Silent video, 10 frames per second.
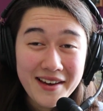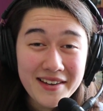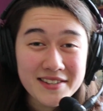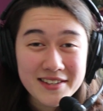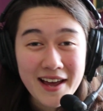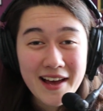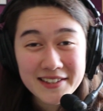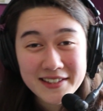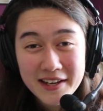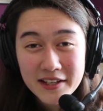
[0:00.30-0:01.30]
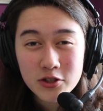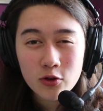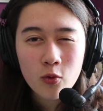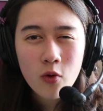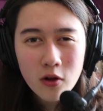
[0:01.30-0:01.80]
guys, Astinax here.
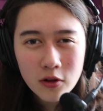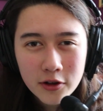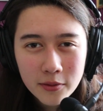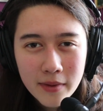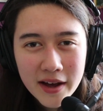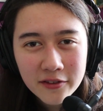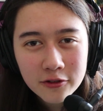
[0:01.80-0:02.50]
Welcome back